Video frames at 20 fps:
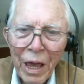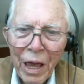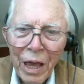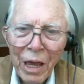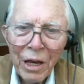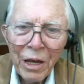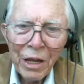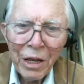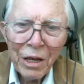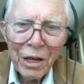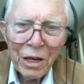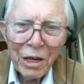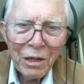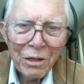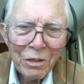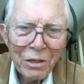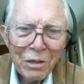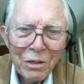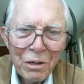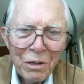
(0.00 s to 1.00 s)
and it
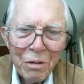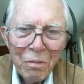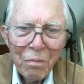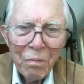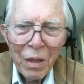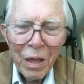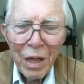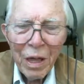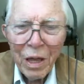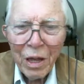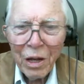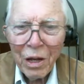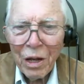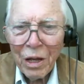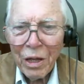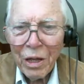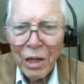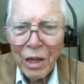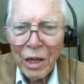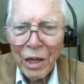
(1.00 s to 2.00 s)
is
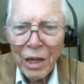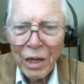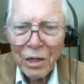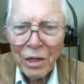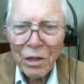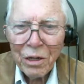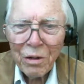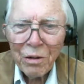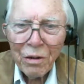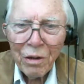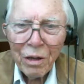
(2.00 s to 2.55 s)
it,